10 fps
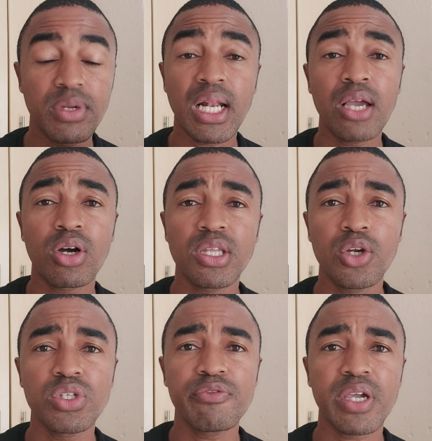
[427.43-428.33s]
Click on the
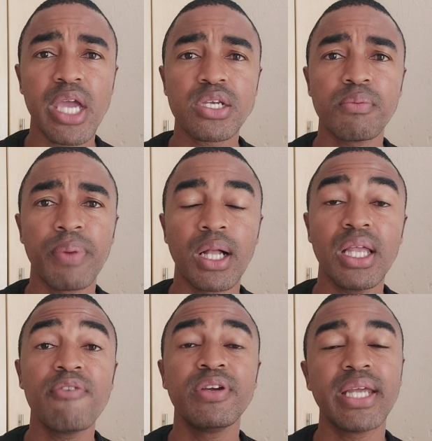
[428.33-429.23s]
notification
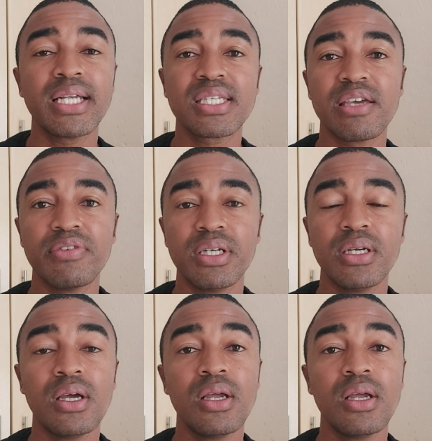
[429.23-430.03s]
bell every day at 7.